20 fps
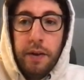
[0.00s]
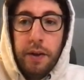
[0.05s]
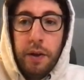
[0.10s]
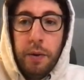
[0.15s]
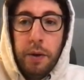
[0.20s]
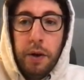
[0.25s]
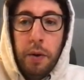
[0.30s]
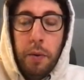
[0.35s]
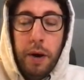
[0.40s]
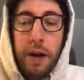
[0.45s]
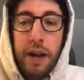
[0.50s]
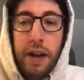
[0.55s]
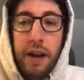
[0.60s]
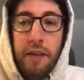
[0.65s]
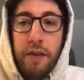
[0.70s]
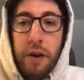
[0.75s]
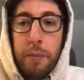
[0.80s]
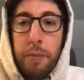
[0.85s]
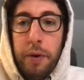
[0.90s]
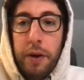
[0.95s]
we don't want any
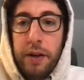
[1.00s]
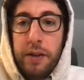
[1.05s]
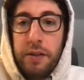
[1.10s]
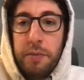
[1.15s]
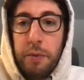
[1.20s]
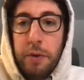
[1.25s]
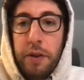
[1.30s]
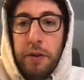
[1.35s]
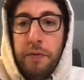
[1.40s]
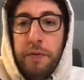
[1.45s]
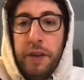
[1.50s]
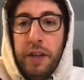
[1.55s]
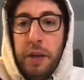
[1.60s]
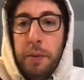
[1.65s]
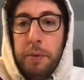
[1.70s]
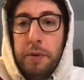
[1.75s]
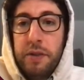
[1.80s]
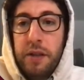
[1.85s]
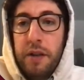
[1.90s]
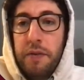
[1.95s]
of our players in more than
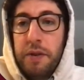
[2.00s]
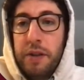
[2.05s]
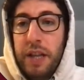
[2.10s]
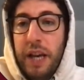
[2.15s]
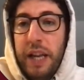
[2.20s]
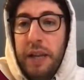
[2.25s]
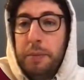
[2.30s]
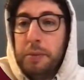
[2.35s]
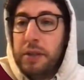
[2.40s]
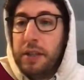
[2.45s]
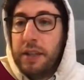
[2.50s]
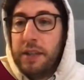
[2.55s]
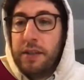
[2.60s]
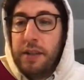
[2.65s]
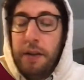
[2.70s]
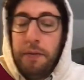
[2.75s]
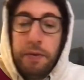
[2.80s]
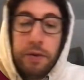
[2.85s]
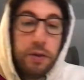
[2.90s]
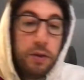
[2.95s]
50% of our lineups
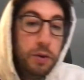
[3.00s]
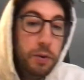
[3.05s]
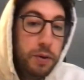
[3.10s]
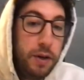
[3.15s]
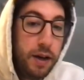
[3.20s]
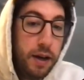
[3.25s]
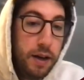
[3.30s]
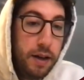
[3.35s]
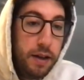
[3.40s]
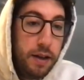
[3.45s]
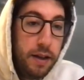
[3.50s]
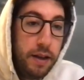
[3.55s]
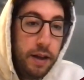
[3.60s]
except for Luka.